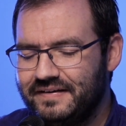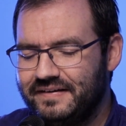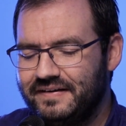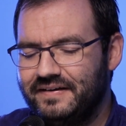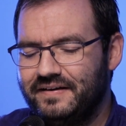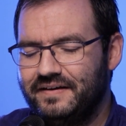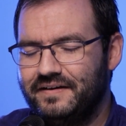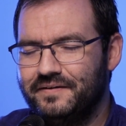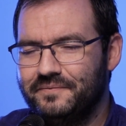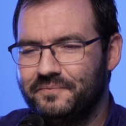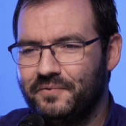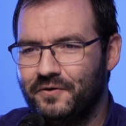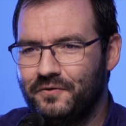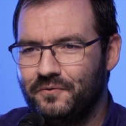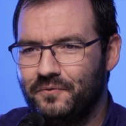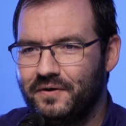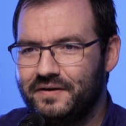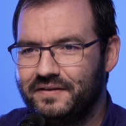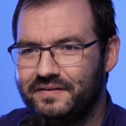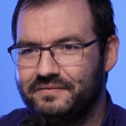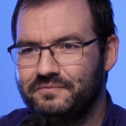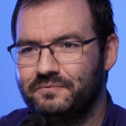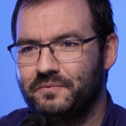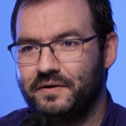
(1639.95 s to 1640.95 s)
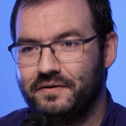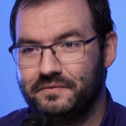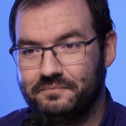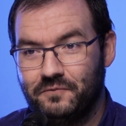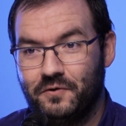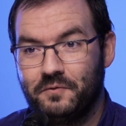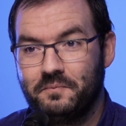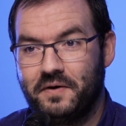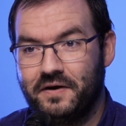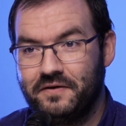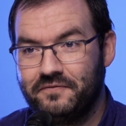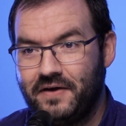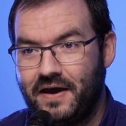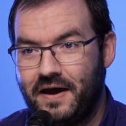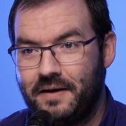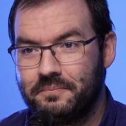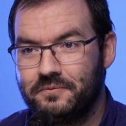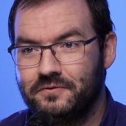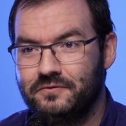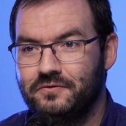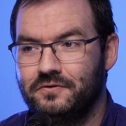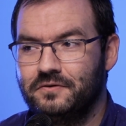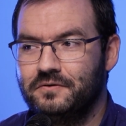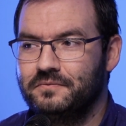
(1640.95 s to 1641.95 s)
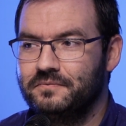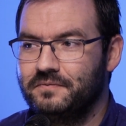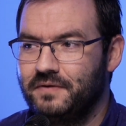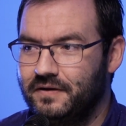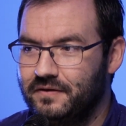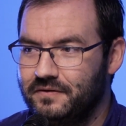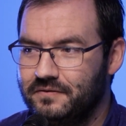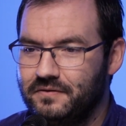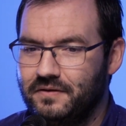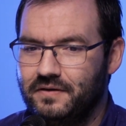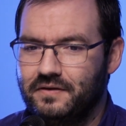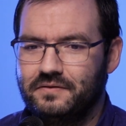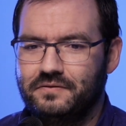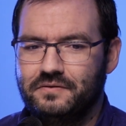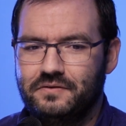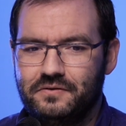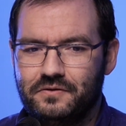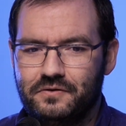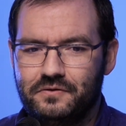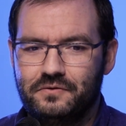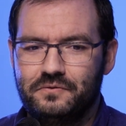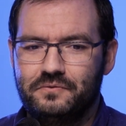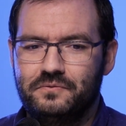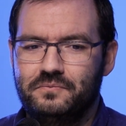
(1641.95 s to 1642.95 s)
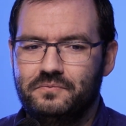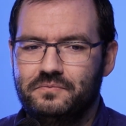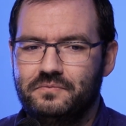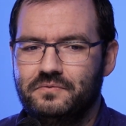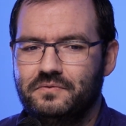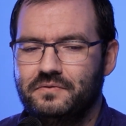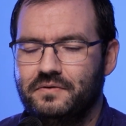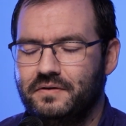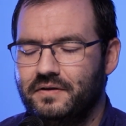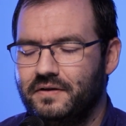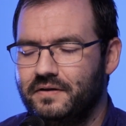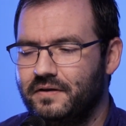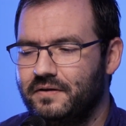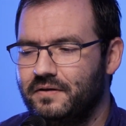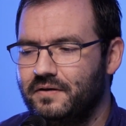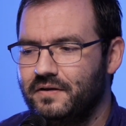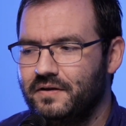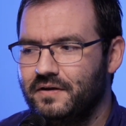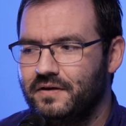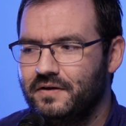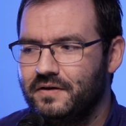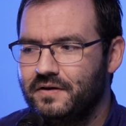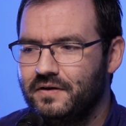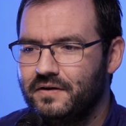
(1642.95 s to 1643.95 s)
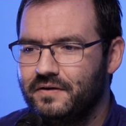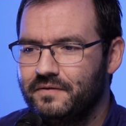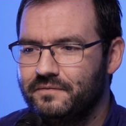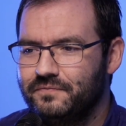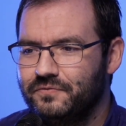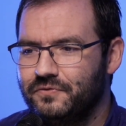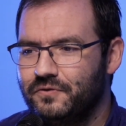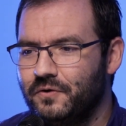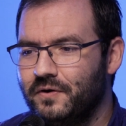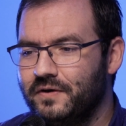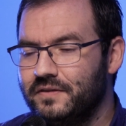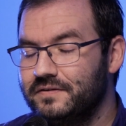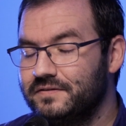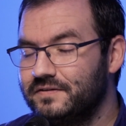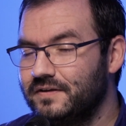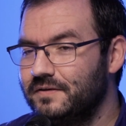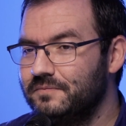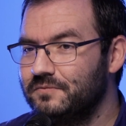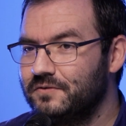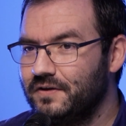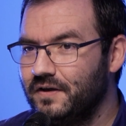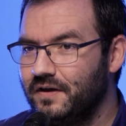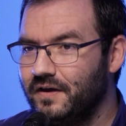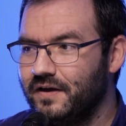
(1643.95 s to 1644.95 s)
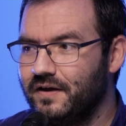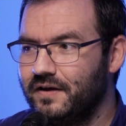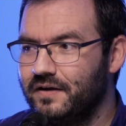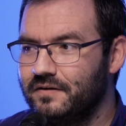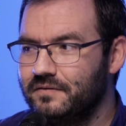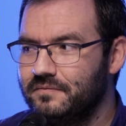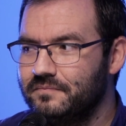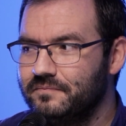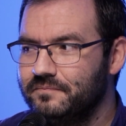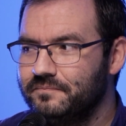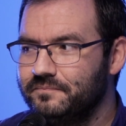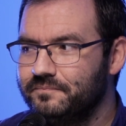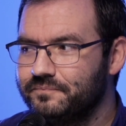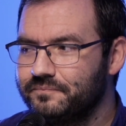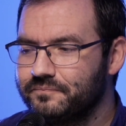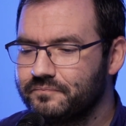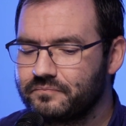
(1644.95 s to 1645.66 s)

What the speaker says: about what might have happened to them, and though at the same time,